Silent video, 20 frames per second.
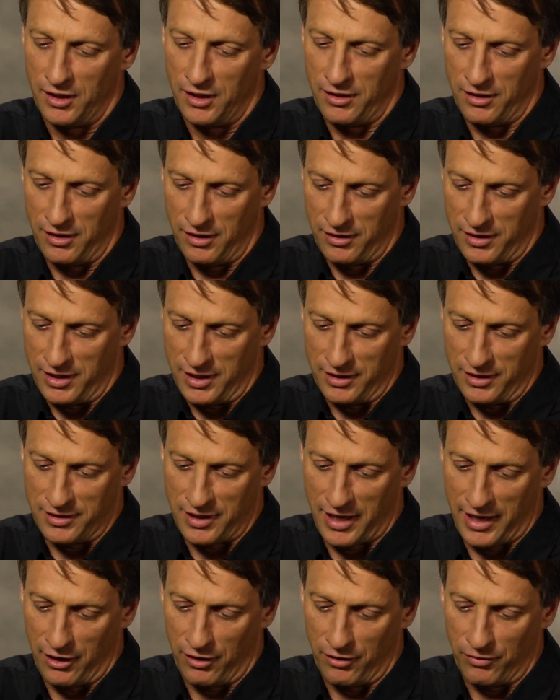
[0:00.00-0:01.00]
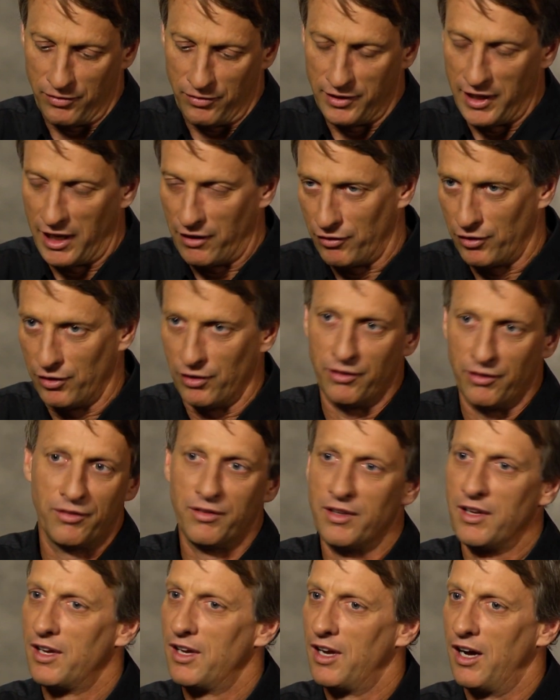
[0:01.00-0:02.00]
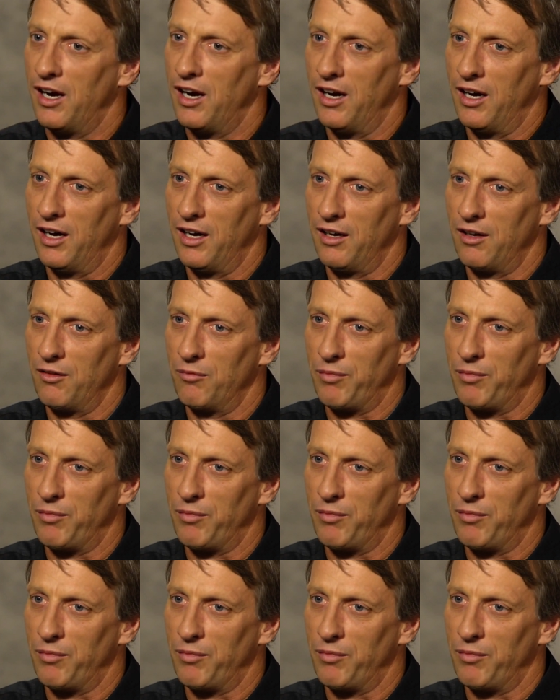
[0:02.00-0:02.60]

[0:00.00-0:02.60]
the entire level uh,